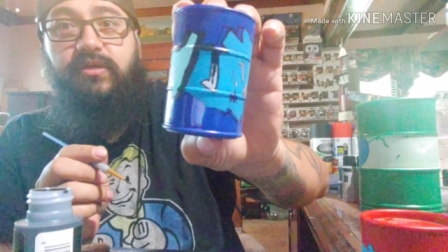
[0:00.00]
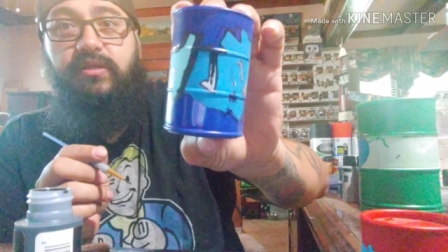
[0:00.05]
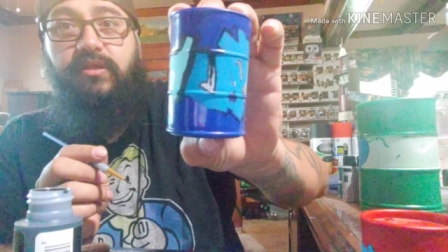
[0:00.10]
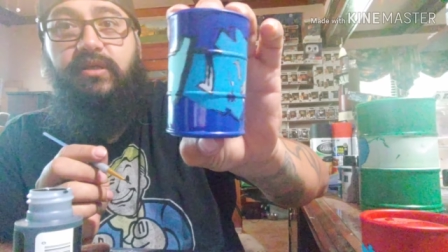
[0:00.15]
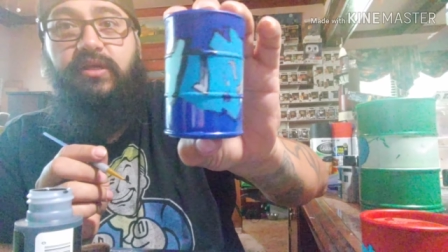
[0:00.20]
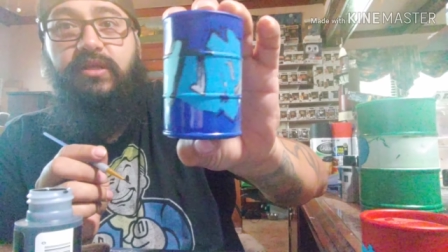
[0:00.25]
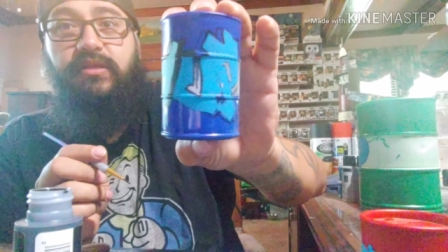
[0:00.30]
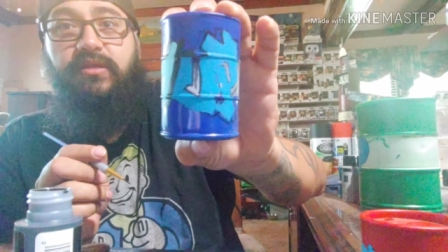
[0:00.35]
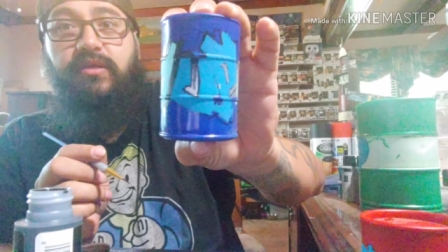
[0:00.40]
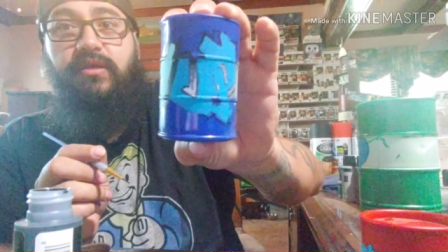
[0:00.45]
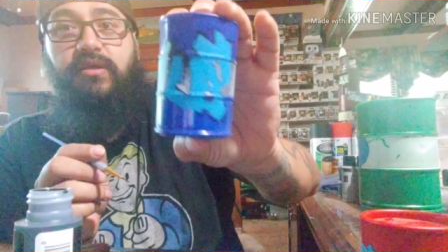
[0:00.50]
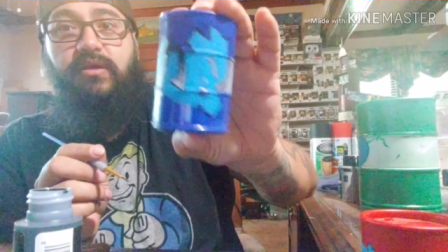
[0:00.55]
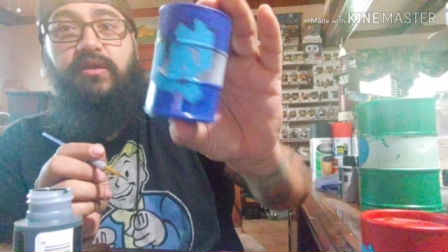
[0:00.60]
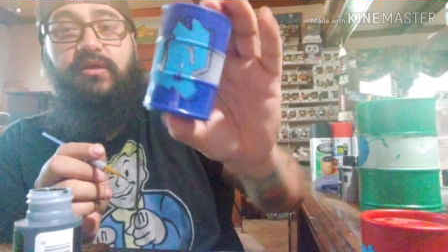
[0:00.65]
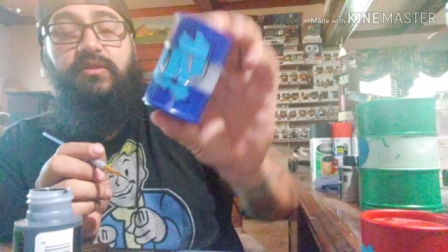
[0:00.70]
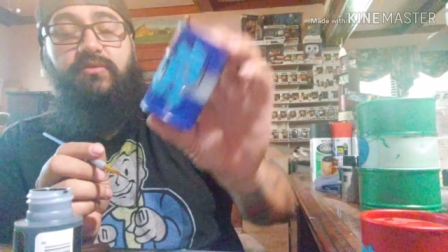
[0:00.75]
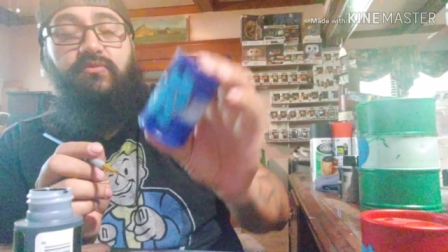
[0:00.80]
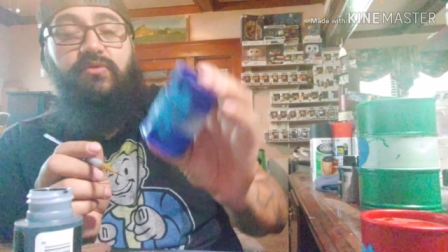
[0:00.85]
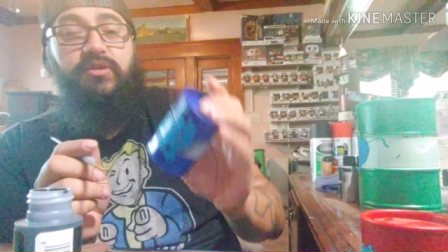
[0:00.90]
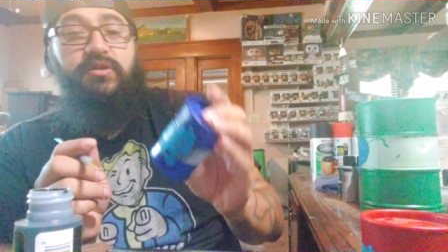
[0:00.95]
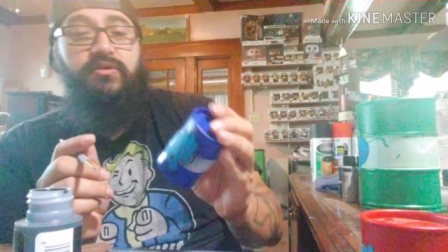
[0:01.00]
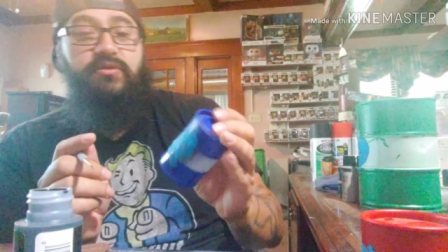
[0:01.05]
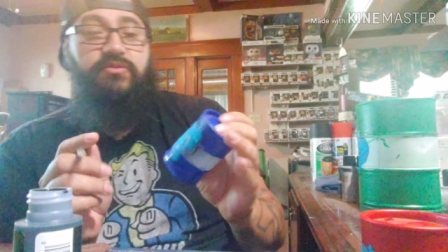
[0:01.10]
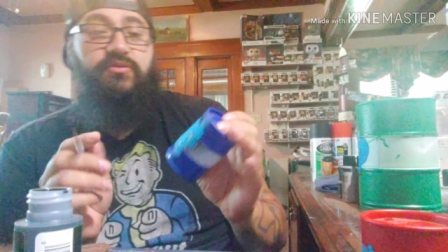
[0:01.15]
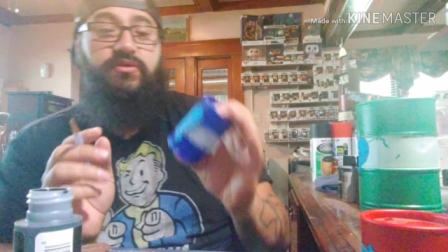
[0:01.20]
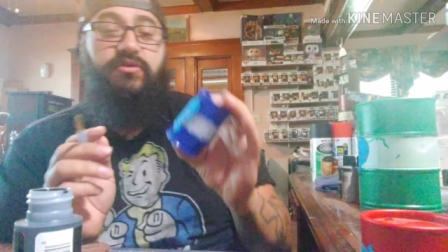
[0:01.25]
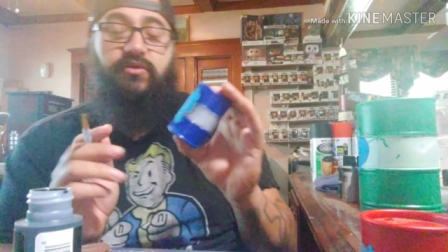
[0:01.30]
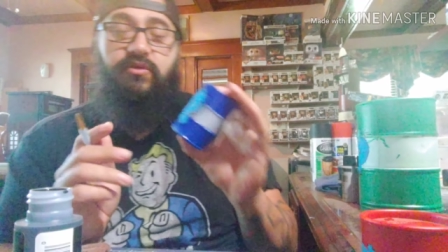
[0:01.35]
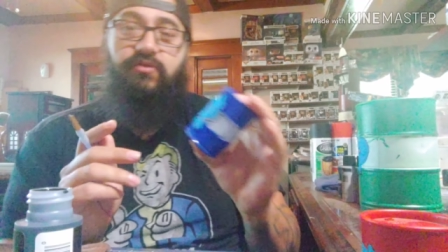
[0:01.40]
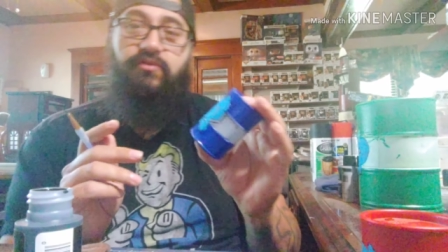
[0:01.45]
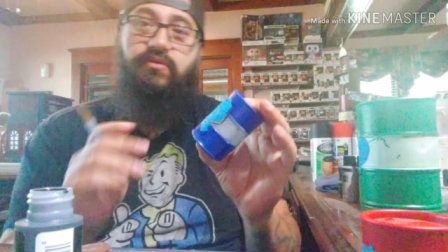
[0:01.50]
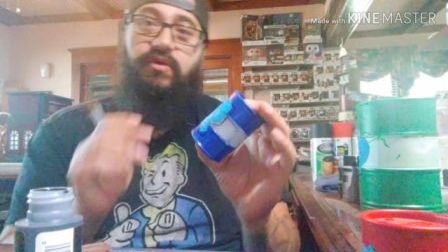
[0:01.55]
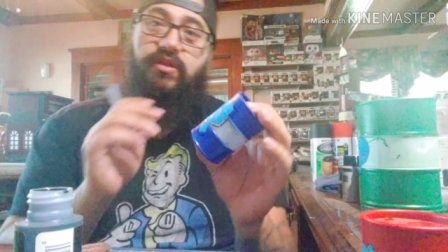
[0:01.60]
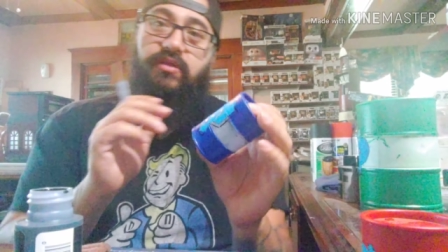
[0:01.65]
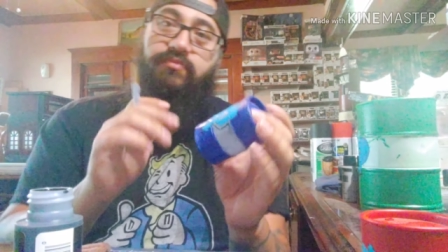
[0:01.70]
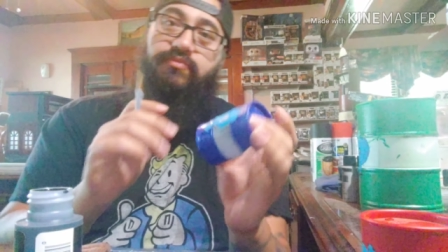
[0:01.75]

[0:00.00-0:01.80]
clean? And we're going to do the U and the